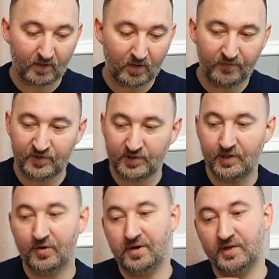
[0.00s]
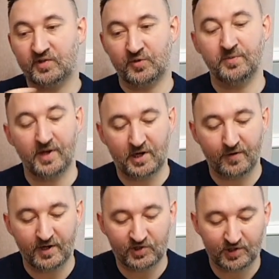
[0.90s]
Obviously you're going to need some
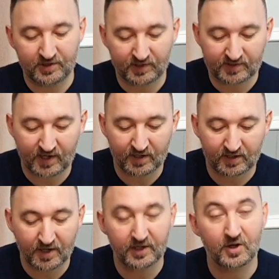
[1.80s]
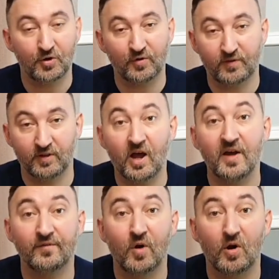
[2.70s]
decoration in your tank. Now you can go for
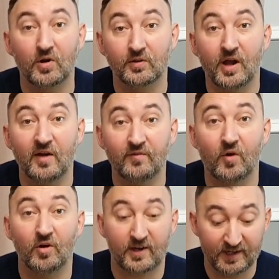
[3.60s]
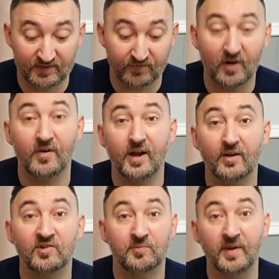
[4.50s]
live rock. Live rock is very
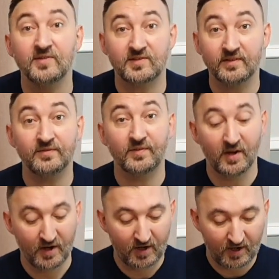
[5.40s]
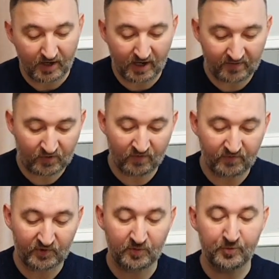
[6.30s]
expensive. I've gone
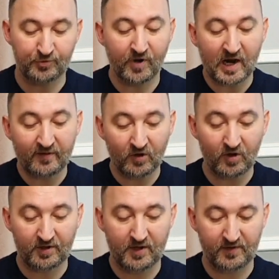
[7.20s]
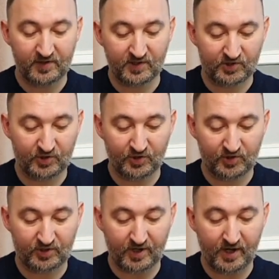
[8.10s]
for some dry rock. Now this is
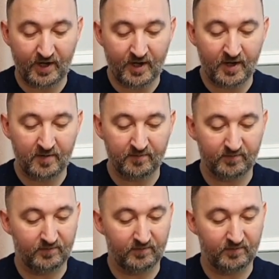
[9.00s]
just a